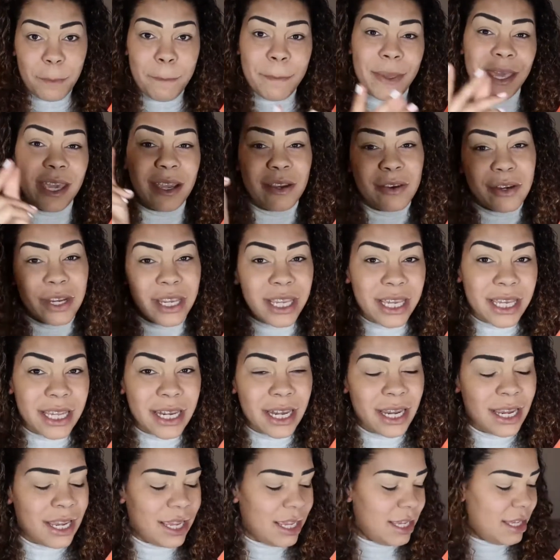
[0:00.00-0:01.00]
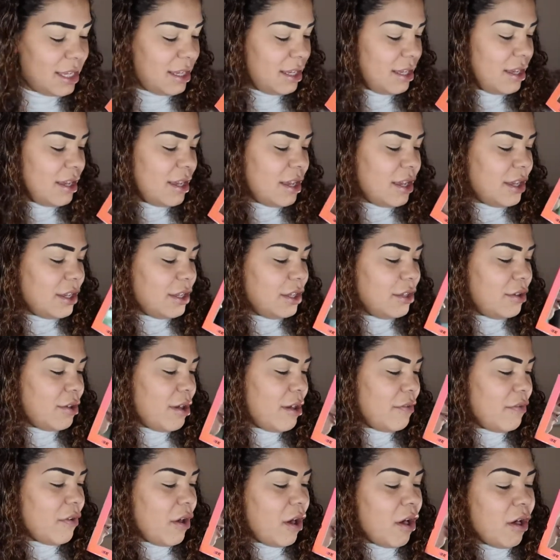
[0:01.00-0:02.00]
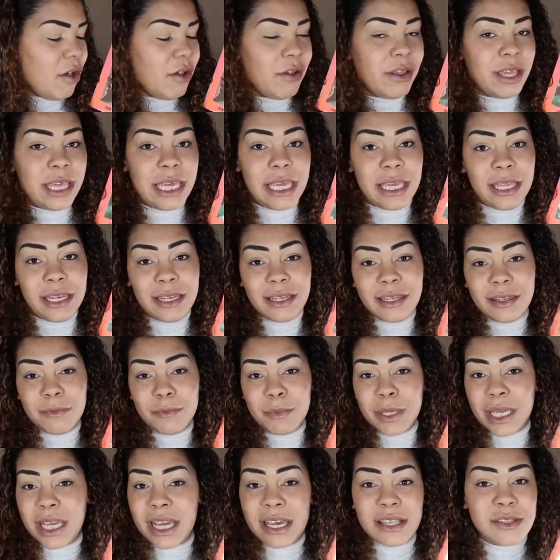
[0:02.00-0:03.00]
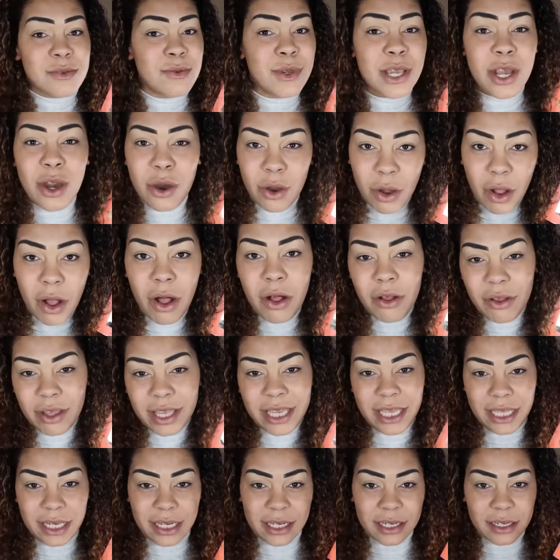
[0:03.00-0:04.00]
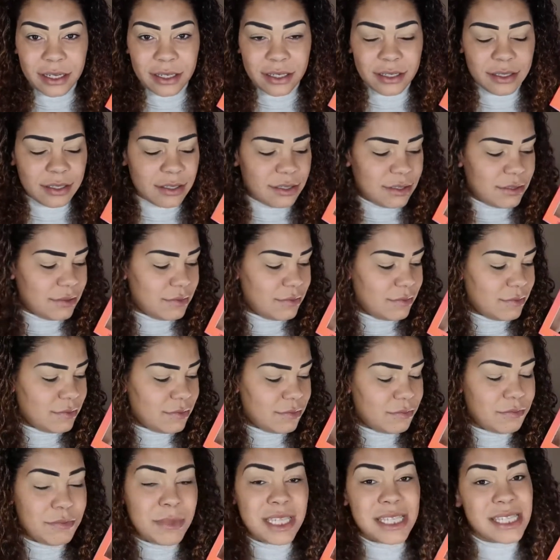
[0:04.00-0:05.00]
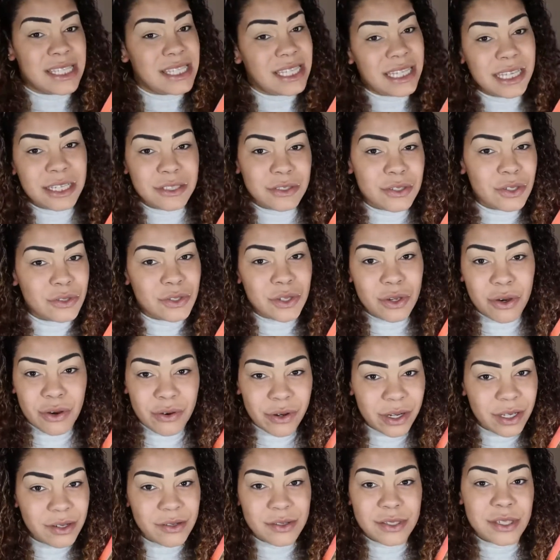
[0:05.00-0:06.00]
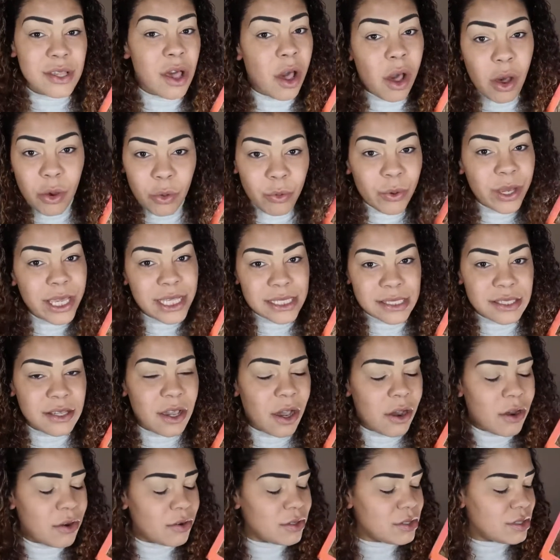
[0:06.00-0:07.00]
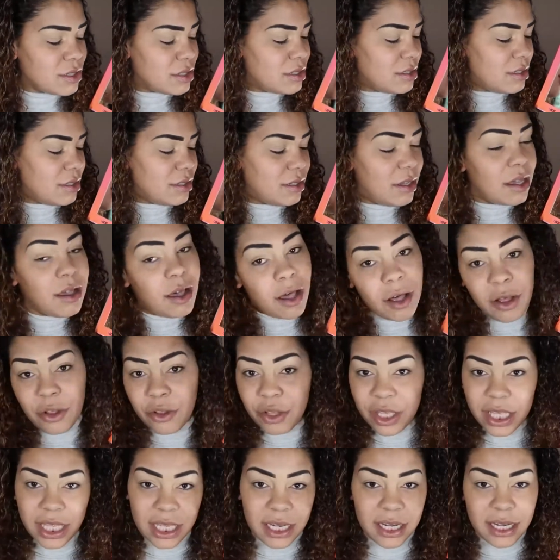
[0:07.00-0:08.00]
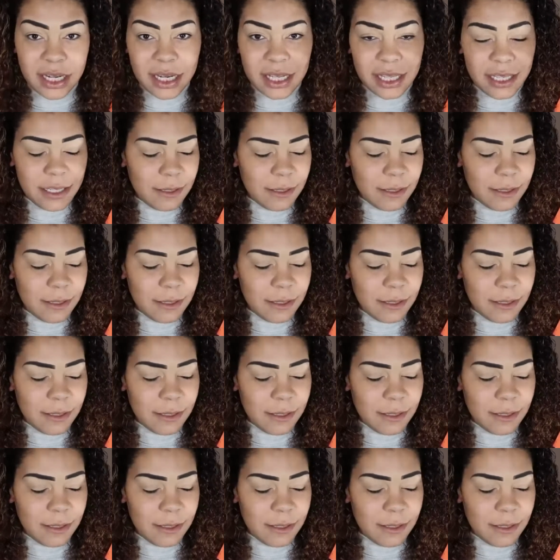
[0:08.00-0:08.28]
Period. You have All In, because we go all in. Miss Nick Tutorials always goes all in.